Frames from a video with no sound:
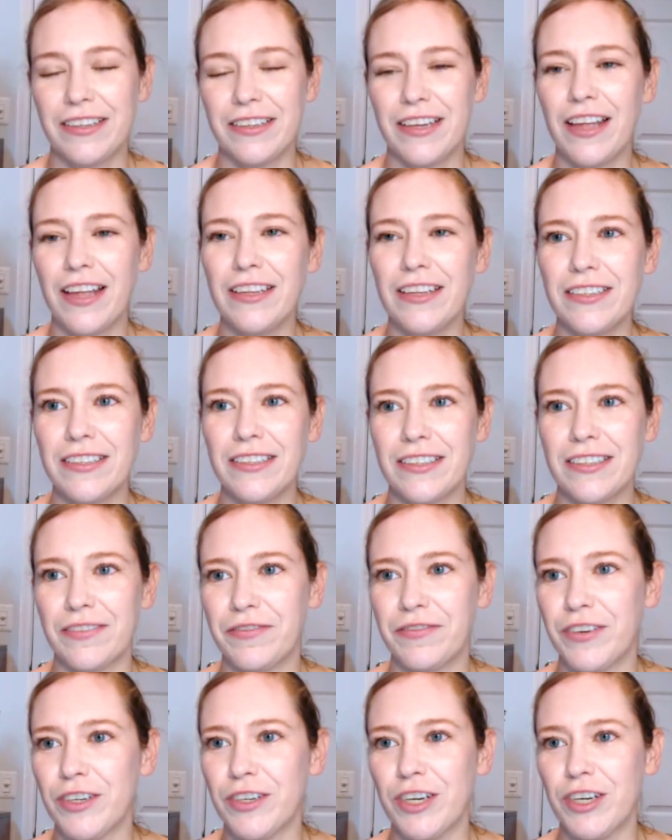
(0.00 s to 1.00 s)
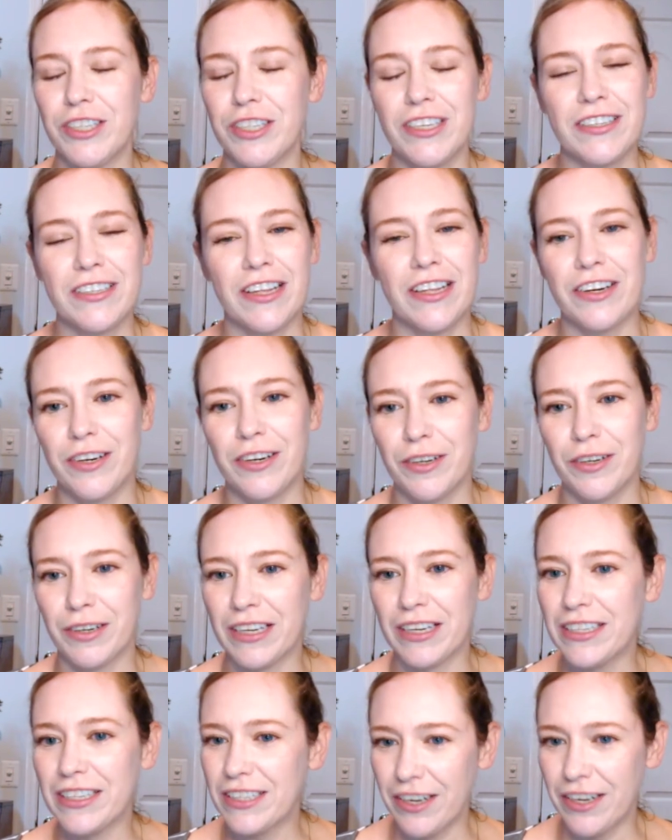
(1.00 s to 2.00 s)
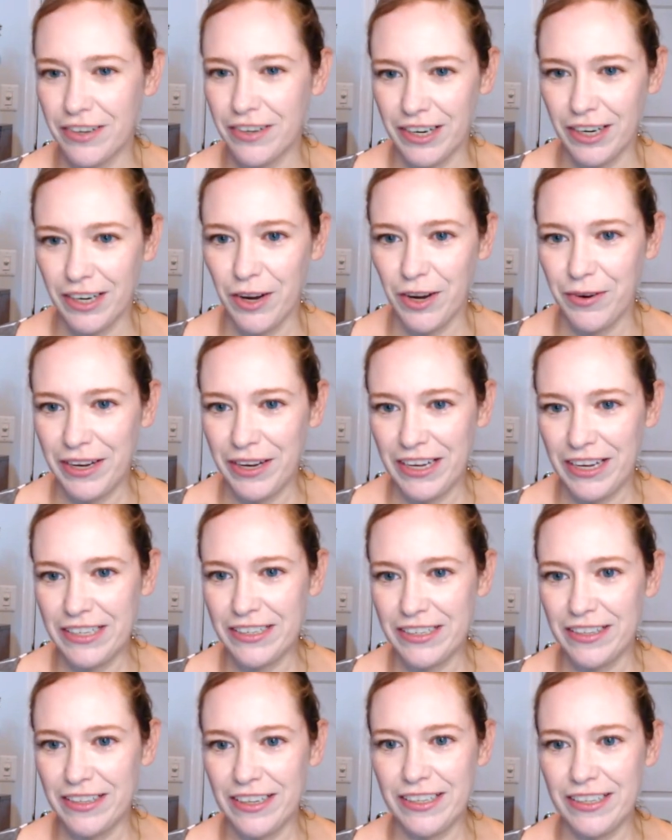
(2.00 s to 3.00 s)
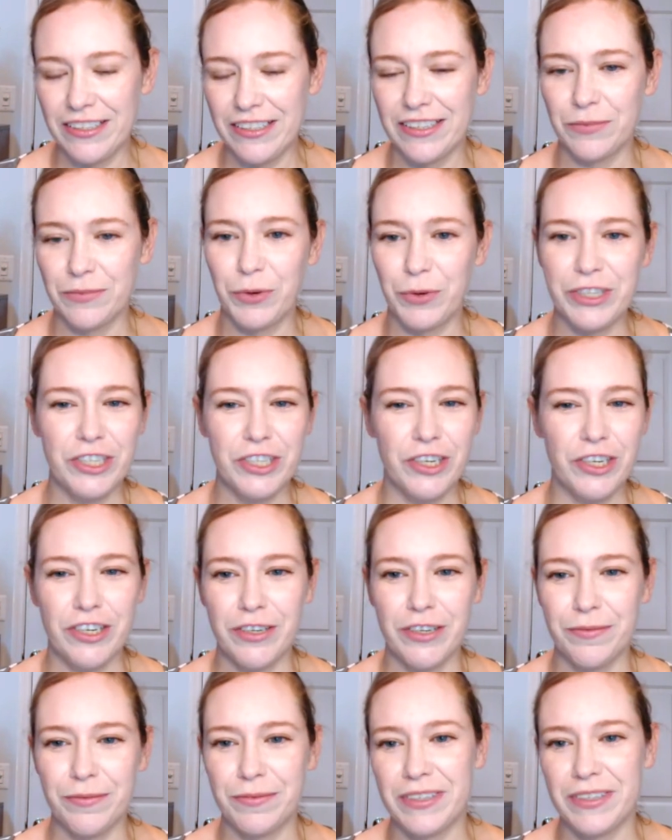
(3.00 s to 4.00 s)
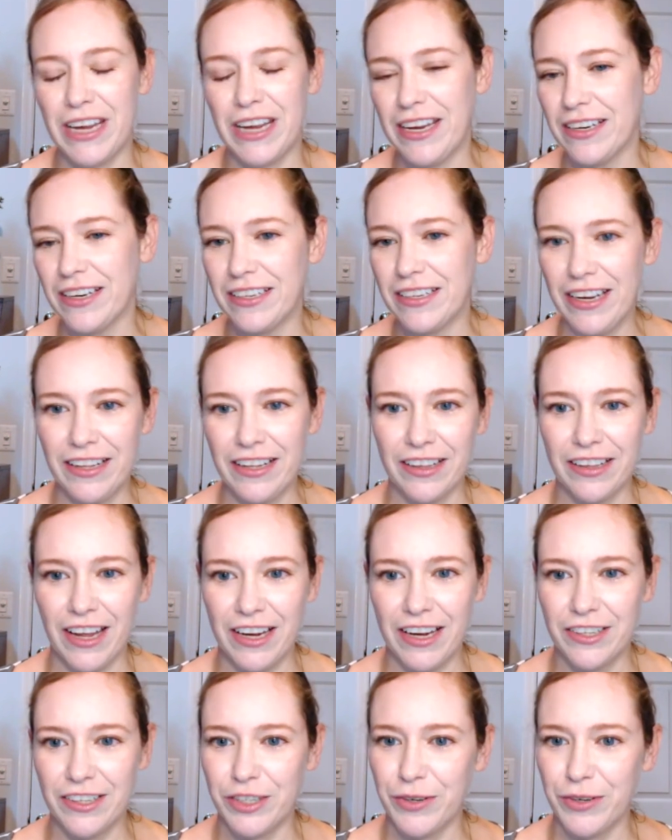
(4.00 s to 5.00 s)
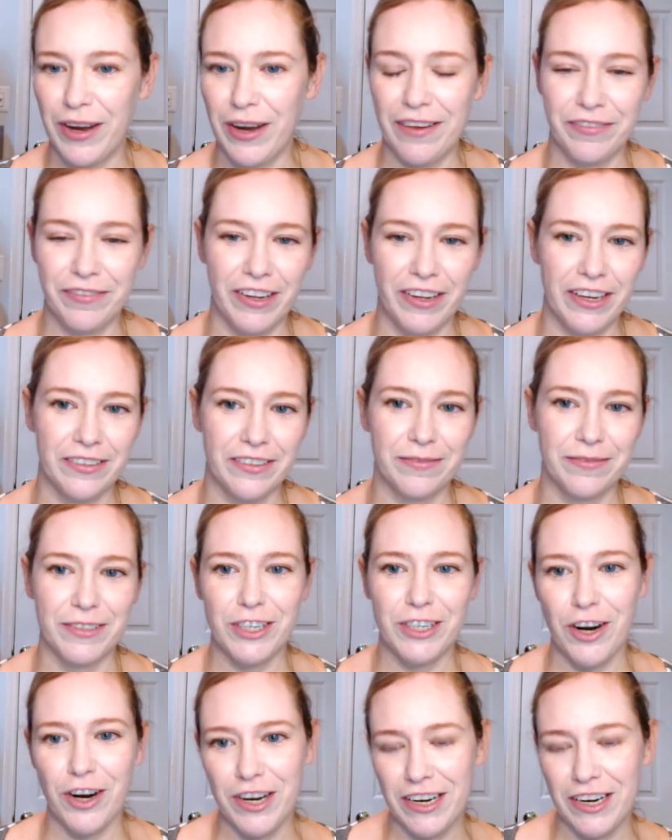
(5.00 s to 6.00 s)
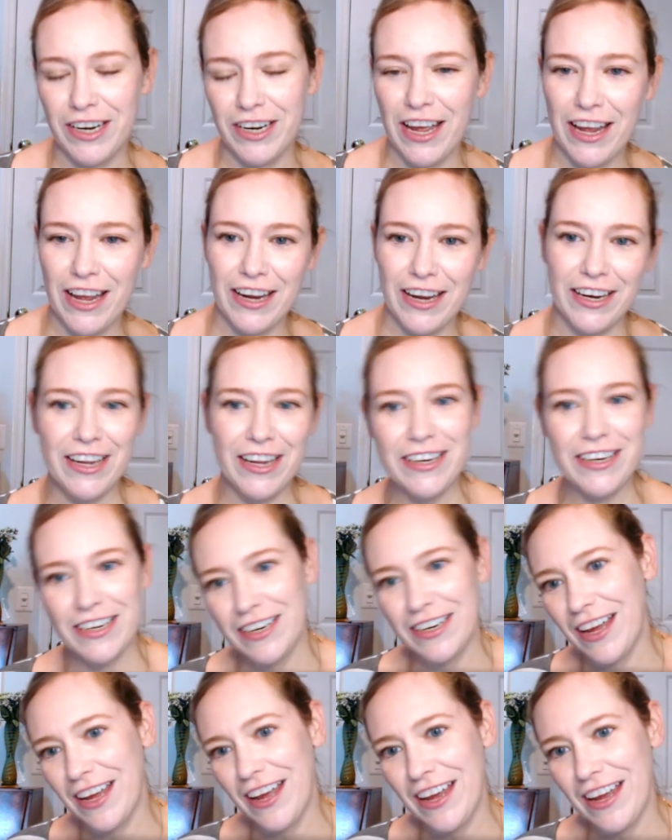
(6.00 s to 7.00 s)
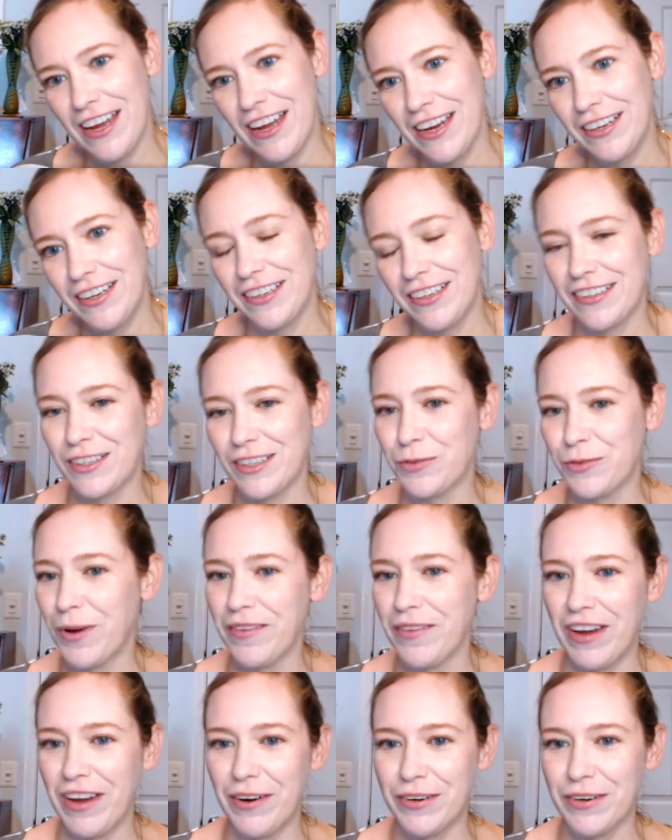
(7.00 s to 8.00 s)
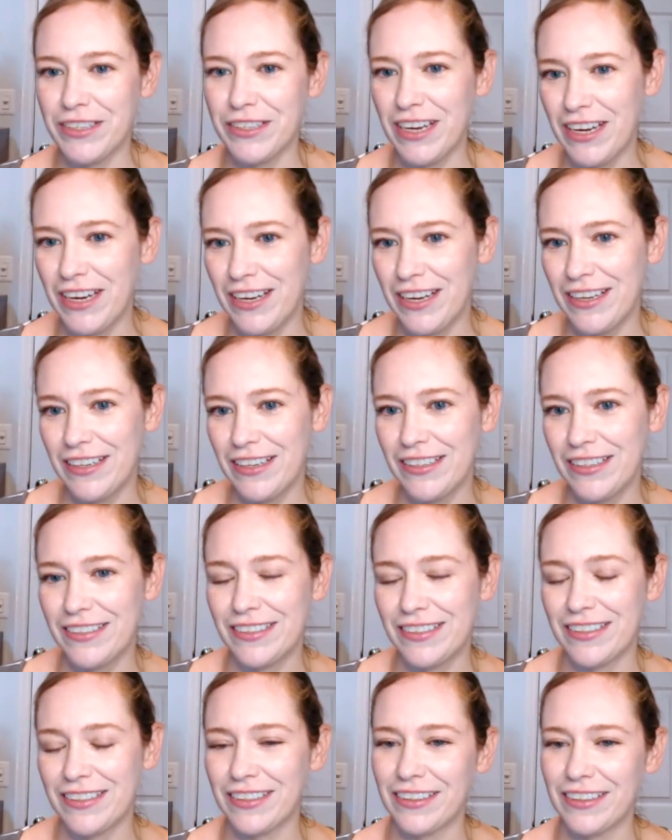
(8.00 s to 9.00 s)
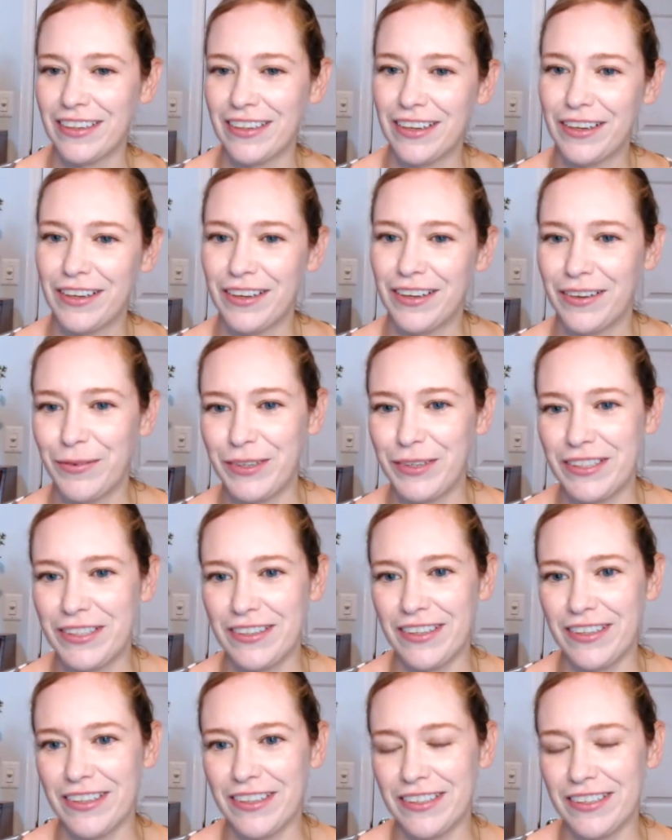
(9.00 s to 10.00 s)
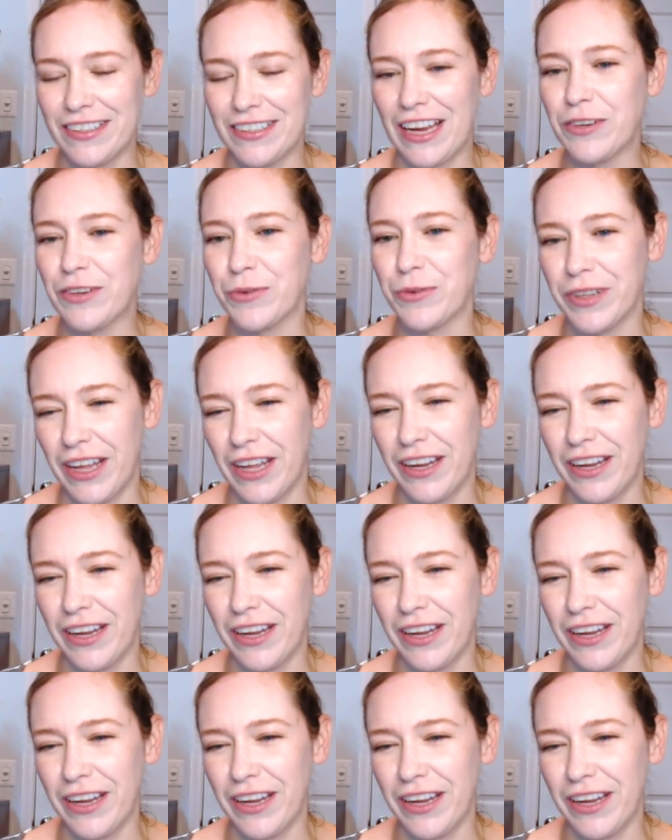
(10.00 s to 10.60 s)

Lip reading: us, for nurses that are considering going into this, what's your day to day like? Do you have like start at 9, end at 9? Is it 12-hour days? What's the schedule like?